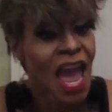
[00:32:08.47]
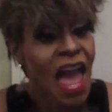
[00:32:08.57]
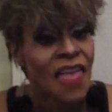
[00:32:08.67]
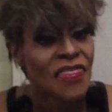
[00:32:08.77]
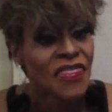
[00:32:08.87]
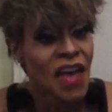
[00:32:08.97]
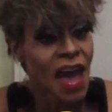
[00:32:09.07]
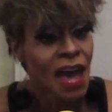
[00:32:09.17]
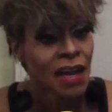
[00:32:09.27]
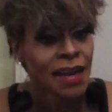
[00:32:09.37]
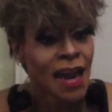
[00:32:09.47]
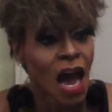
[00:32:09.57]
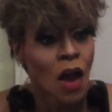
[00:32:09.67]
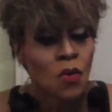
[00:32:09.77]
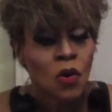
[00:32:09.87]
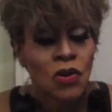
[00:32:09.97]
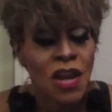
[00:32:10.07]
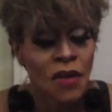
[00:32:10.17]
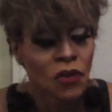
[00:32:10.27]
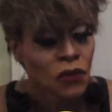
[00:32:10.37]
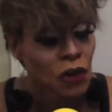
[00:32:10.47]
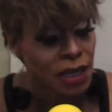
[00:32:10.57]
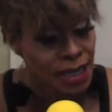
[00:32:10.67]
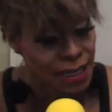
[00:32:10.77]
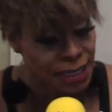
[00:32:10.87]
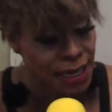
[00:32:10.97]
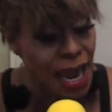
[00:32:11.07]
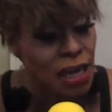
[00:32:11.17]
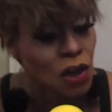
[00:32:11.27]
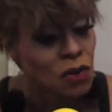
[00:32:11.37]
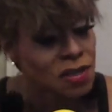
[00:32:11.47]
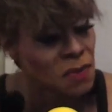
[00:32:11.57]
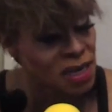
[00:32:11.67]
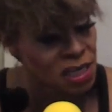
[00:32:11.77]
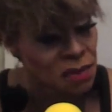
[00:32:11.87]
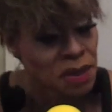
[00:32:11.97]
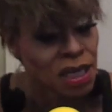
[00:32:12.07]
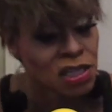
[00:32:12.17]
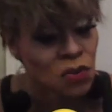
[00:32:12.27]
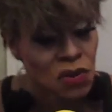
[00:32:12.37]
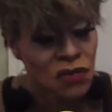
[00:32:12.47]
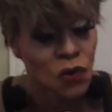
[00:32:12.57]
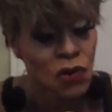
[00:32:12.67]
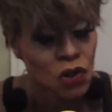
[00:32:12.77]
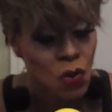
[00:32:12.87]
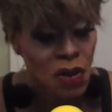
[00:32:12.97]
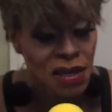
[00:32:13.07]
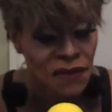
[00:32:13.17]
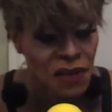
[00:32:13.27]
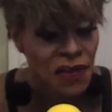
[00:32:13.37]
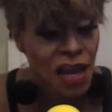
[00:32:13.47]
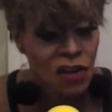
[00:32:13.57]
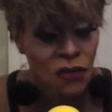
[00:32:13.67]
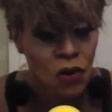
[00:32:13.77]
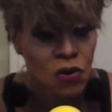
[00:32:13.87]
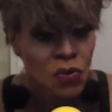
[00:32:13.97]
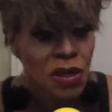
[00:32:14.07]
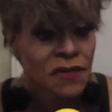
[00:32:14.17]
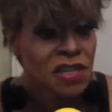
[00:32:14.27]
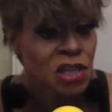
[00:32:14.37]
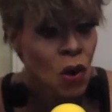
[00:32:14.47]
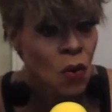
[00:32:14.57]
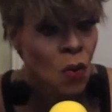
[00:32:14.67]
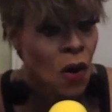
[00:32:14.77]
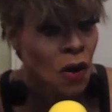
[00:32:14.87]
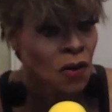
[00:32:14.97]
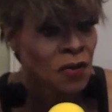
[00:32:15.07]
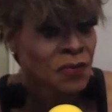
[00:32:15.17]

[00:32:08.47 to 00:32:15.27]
And that, I will never forget it, and especially because it was for the 25th anniversary of Stonewall.